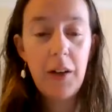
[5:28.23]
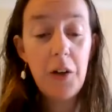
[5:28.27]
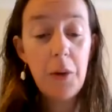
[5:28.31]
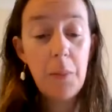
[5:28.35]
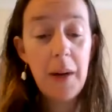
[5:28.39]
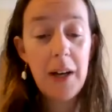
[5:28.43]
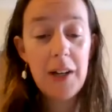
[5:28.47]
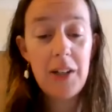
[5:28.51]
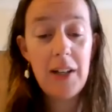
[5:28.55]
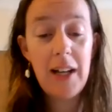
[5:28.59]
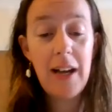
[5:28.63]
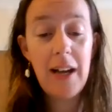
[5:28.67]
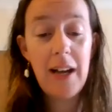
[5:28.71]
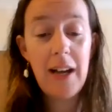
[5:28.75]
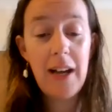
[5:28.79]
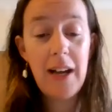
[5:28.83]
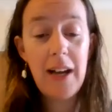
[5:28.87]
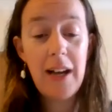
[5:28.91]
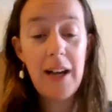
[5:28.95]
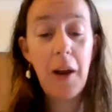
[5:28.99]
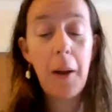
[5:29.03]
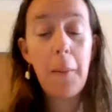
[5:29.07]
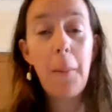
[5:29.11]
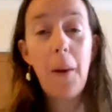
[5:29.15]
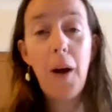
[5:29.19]
Can you imagine
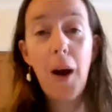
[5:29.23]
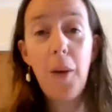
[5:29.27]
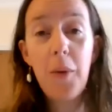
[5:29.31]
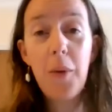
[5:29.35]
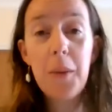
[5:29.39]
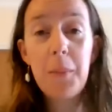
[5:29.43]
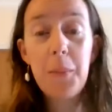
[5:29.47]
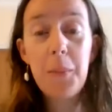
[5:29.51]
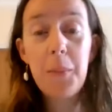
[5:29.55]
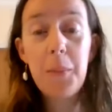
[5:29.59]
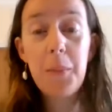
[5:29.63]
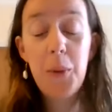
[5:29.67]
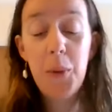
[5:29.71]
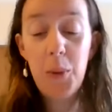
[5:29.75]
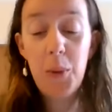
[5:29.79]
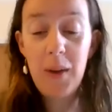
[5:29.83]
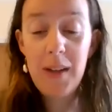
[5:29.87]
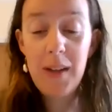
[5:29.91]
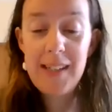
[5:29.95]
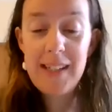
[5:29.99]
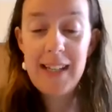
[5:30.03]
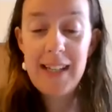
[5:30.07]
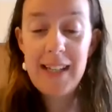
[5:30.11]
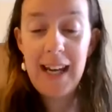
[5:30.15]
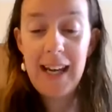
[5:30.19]
having a pint with Paul and
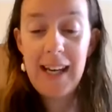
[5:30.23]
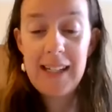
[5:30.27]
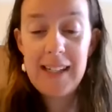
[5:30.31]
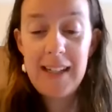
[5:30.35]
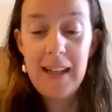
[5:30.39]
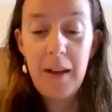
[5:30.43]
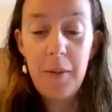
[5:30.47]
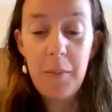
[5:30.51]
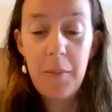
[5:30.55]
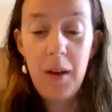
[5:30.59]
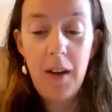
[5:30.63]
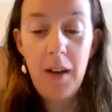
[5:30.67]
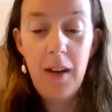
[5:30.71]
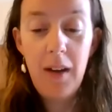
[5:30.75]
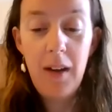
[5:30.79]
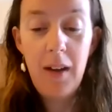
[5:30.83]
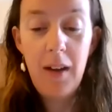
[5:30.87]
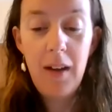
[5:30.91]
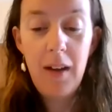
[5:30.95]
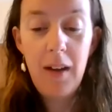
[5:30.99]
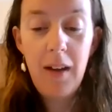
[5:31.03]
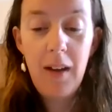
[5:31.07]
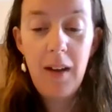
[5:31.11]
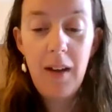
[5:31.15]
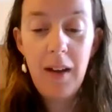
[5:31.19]
saying to him,
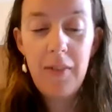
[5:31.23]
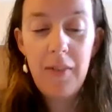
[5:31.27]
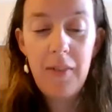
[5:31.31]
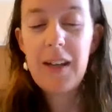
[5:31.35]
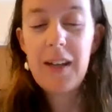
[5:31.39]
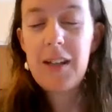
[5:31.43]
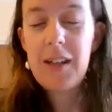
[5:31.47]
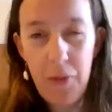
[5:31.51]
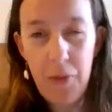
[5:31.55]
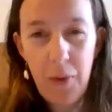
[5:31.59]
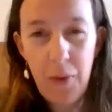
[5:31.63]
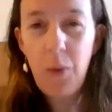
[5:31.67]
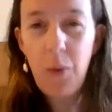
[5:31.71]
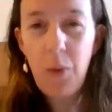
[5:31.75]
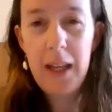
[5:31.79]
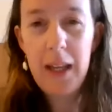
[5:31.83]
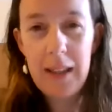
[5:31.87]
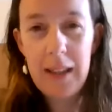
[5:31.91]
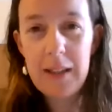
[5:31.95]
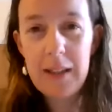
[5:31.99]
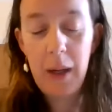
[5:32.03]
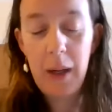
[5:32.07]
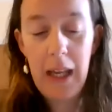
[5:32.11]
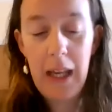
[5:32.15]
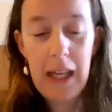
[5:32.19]
I've had a tough old
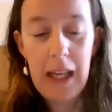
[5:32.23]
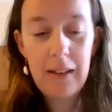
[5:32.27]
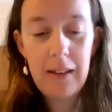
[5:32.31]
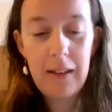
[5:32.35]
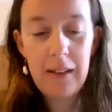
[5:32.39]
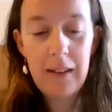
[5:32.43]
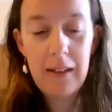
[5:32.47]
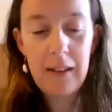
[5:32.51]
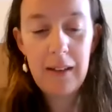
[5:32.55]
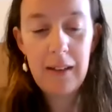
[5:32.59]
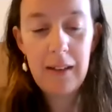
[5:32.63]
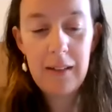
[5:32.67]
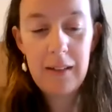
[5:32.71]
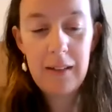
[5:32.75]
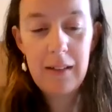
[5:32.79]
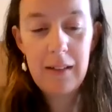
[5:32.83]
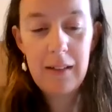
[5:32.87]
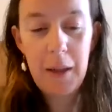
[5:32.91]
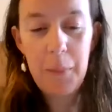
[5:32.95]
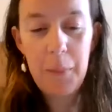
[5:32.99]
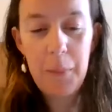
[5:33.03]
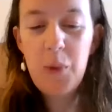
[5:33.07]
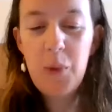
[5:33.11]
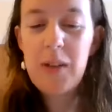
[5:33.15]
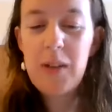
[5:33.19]
week this week?
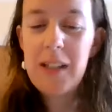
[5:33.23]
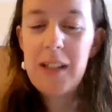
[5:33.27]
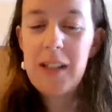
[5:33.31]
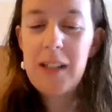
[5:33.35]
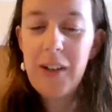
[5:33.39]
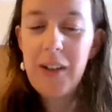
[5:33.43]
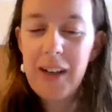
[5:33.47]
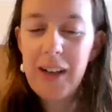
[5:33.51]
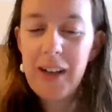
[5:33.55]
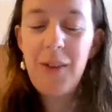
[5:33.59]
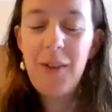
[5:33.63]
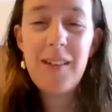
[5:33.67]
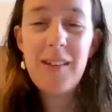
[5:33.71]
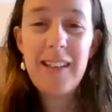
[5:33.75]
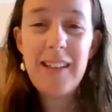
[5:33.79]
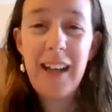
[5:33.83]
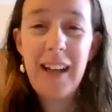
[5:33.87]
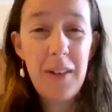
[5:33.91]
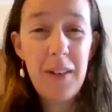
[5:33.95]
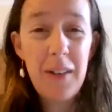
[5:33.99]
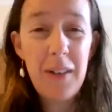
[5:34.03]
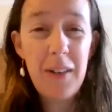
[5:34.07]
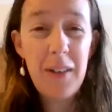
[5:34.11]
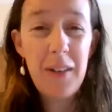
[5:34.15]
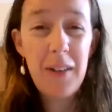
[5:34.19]
And Paul just looking at you and
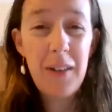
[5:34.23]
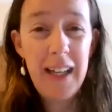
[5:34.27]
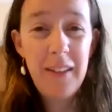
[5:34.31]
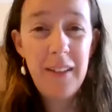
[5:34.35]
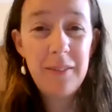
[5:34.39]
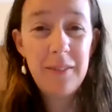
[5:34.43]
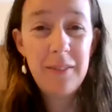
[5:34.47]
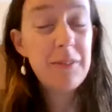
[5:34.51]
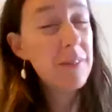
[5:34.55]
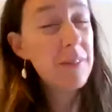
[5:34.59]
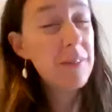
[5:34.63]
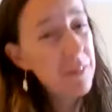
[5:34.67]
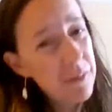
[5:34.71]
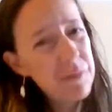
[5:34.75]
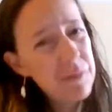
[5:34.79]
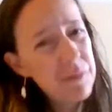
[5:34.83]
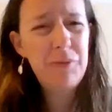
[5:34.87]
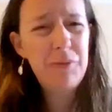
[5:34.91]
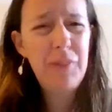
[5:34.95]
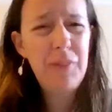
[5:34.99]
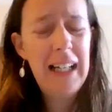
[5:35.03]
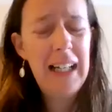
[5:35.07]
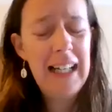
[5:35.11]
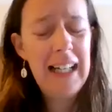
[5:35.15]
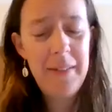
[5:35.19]
saying, Really?
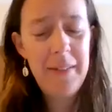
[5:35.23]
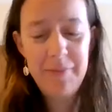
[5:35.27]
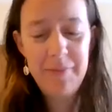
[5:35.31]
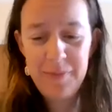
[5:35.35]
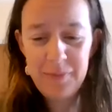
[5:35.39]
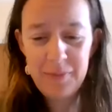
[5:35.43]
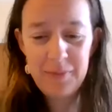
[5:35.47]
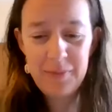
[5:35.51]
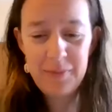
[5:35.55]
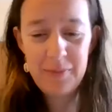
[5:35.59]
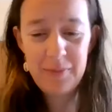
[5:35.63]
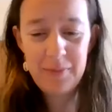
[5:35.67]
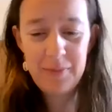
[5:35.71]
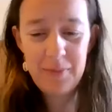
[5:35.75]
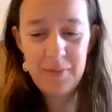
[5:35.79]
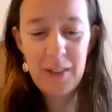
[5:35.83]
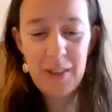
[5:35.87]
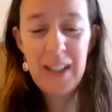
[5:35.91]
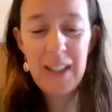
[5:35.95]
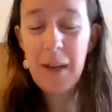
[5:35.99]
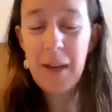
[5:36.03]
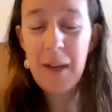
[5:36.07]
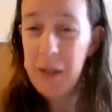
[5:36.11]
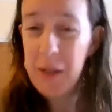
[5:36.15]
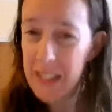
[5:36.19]
Really? Well,
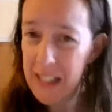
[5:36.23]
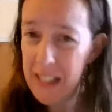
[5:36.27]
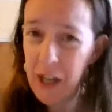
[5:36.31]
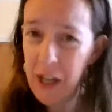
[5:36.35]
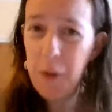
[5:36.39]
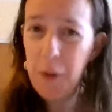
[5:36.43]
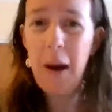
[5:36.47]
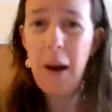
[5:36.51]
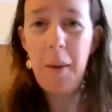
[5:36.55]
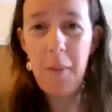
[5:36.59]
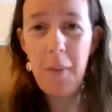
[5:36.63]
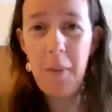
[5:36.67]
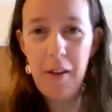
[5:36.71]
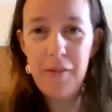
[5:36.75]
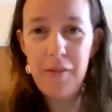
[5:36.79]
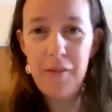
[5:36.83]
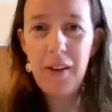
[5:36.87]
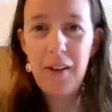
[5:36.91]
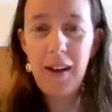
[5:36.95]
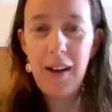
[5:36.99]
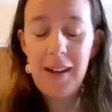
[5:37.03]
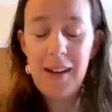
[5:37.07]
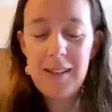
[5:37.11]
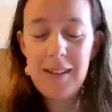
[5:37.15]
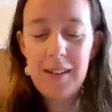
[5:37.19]
let me tell you about mine
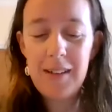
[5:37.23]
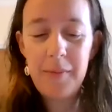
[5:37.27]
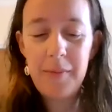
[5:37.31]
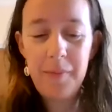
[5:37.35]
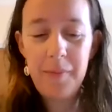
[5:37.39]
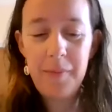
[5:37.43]
first.